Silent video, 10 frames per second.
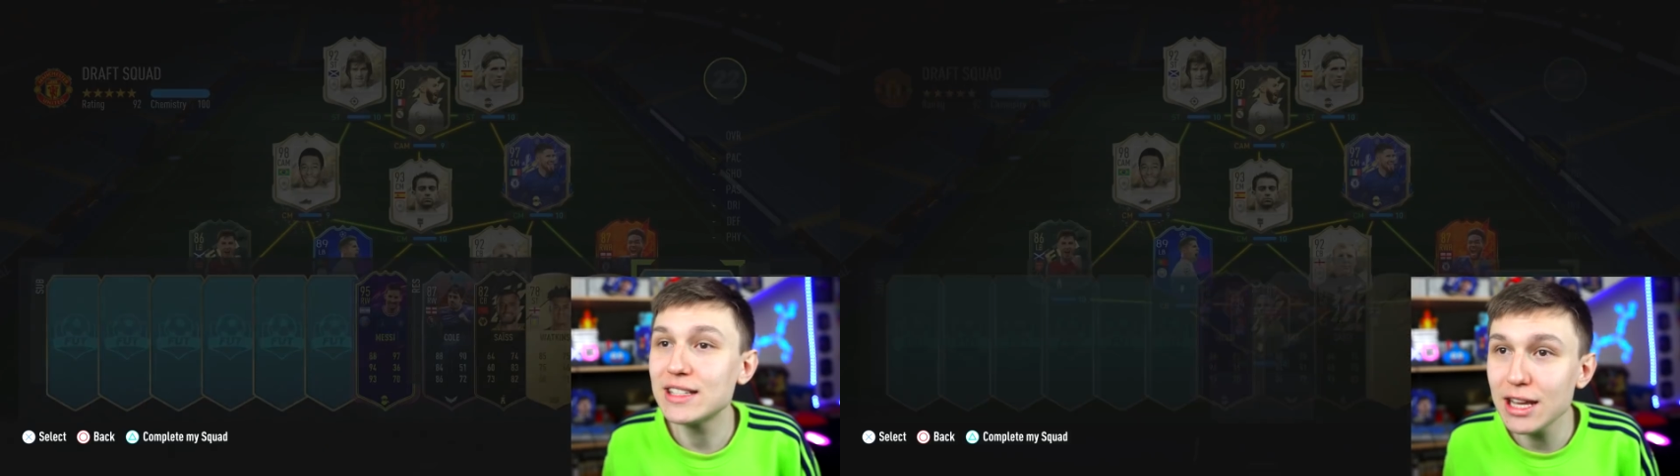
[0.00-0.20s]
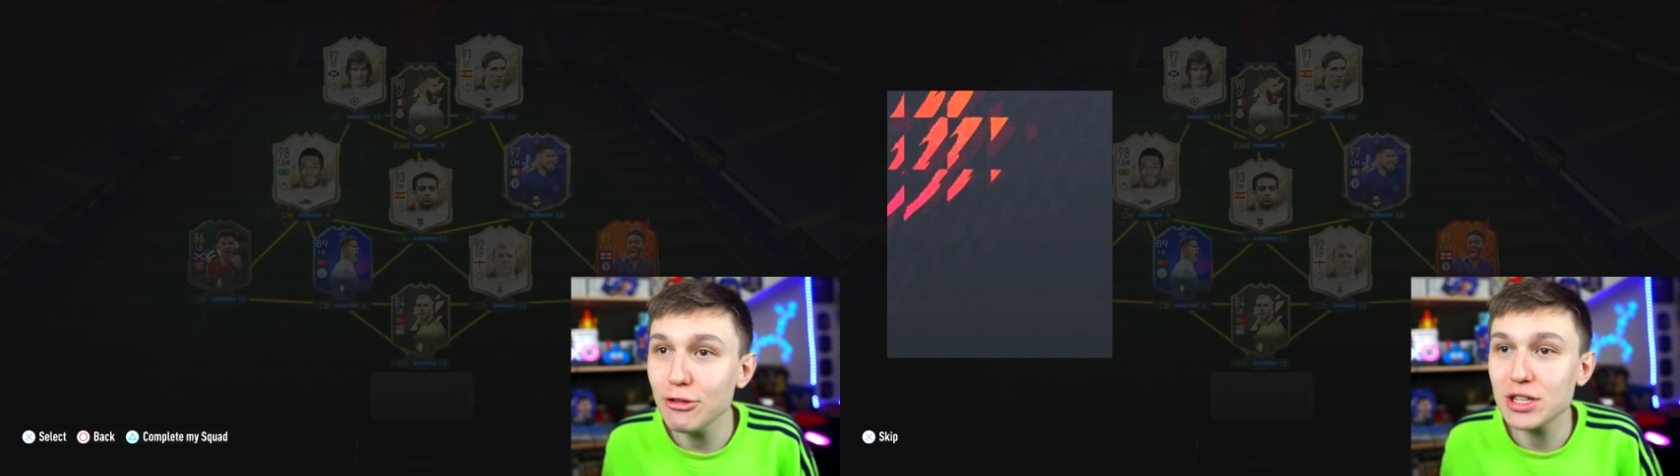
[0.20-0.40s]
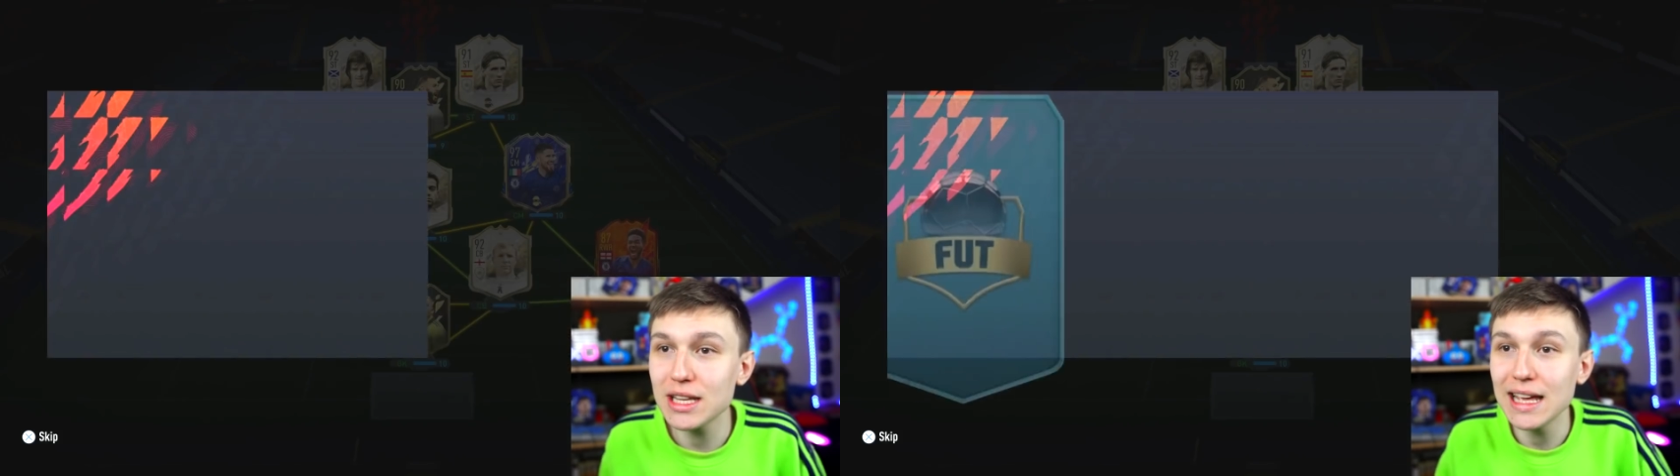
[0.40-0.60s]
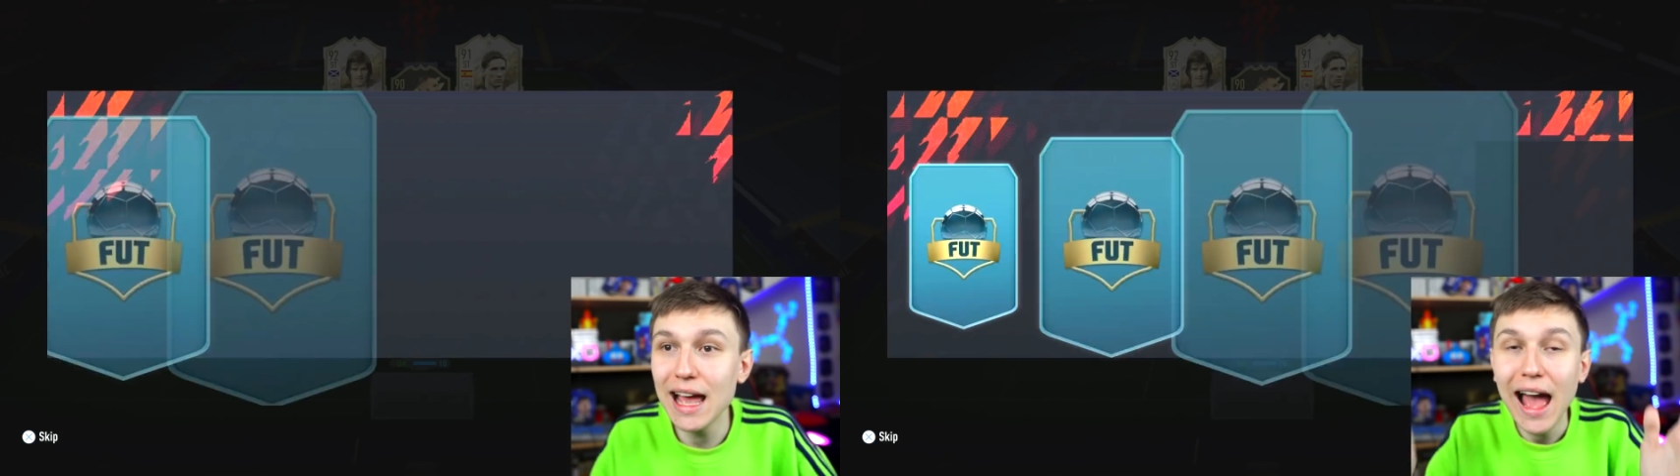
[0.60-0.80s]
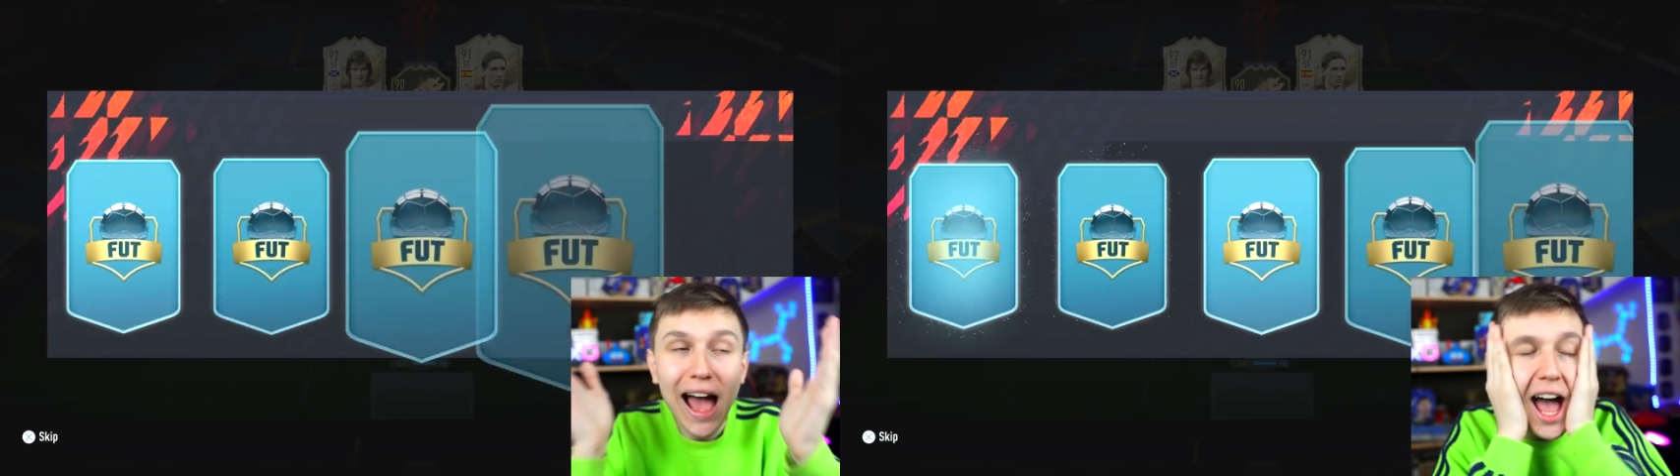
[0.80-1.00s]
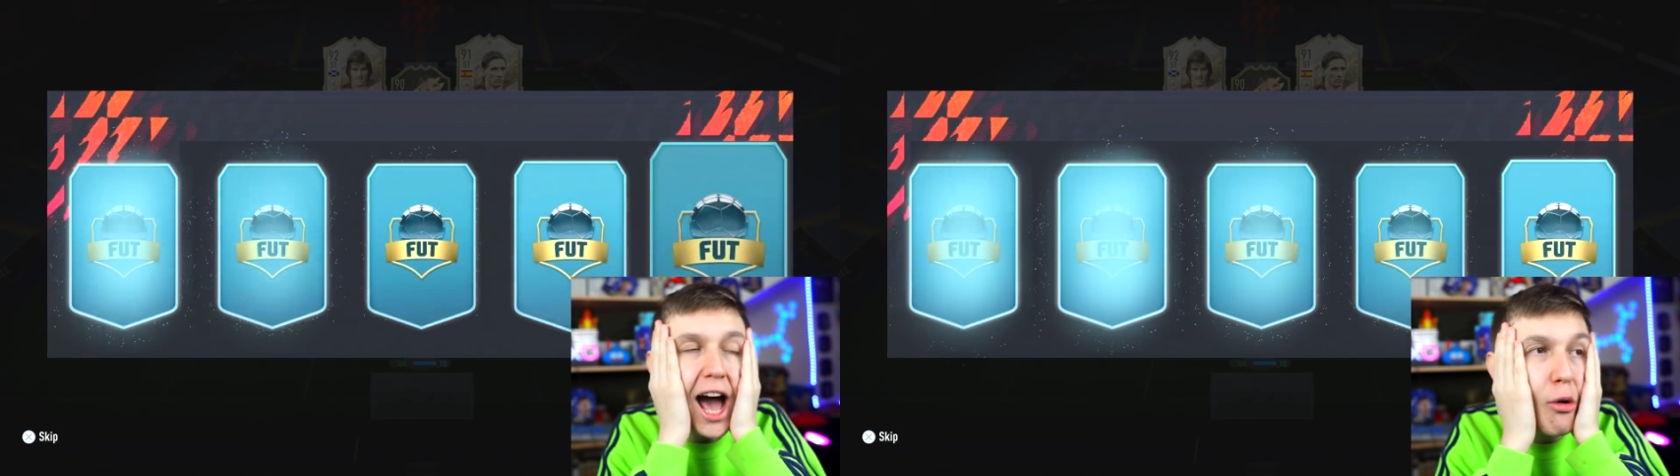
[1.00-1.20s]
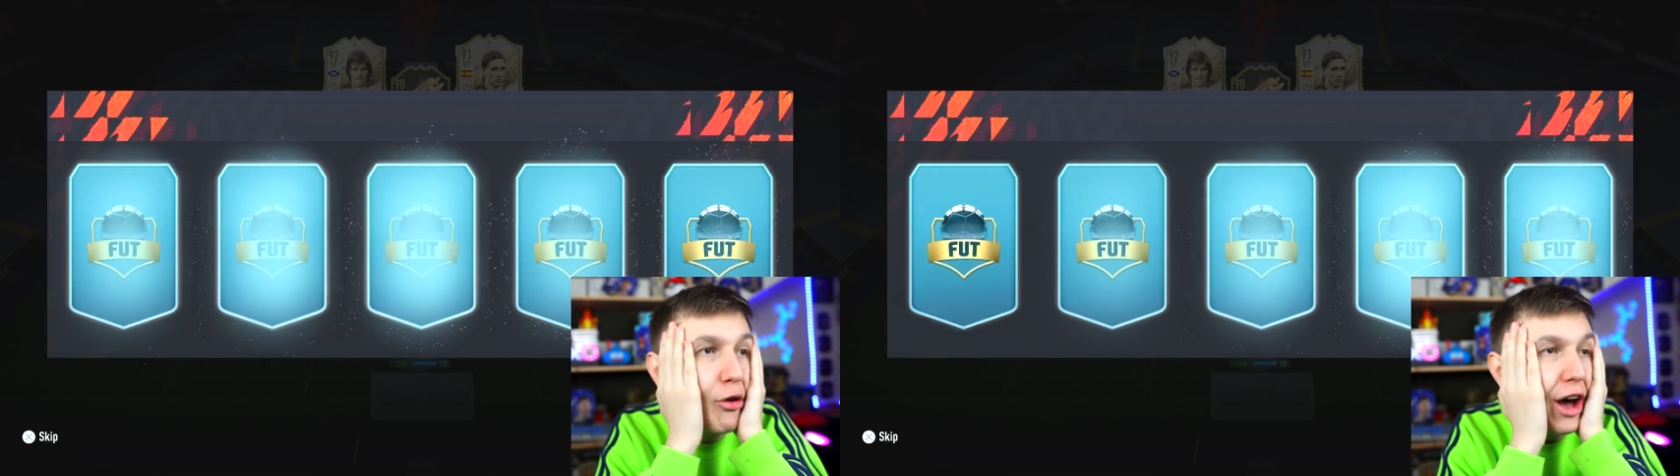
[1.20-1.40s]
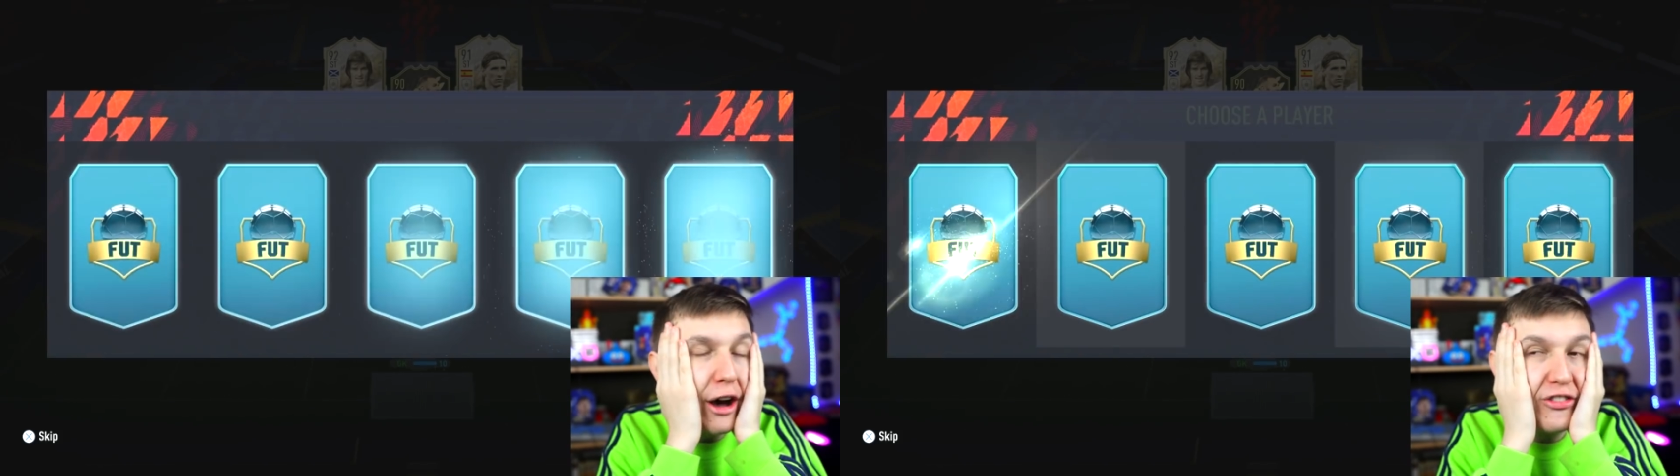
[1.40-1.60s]
Seriously, how
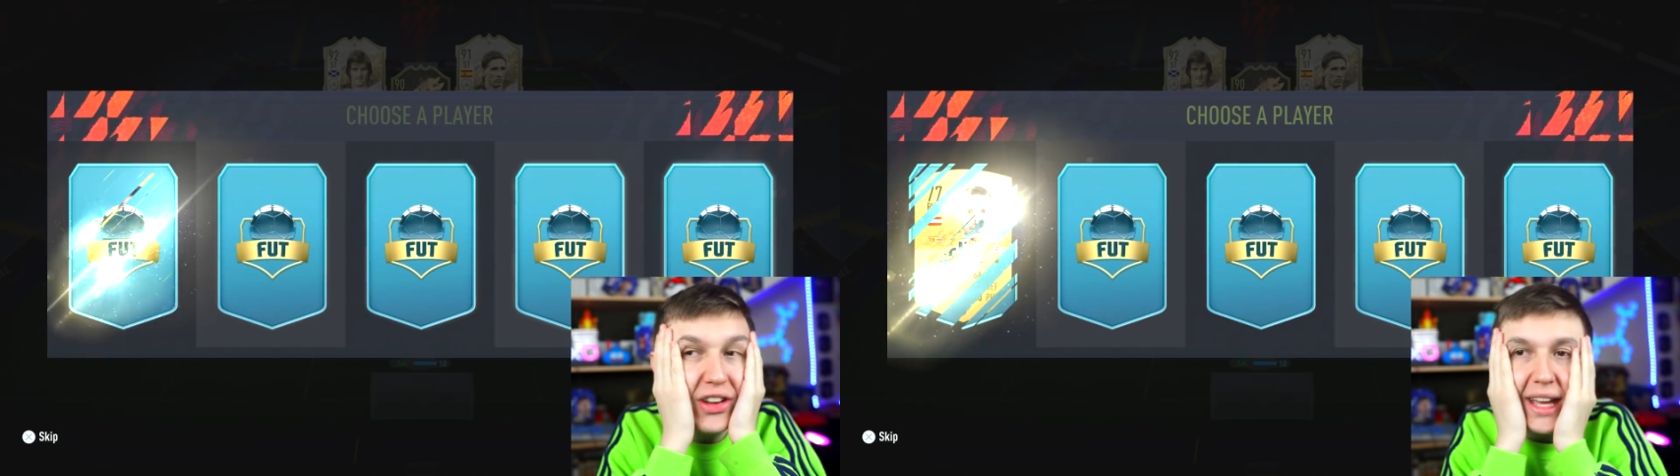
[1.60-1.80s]
on earth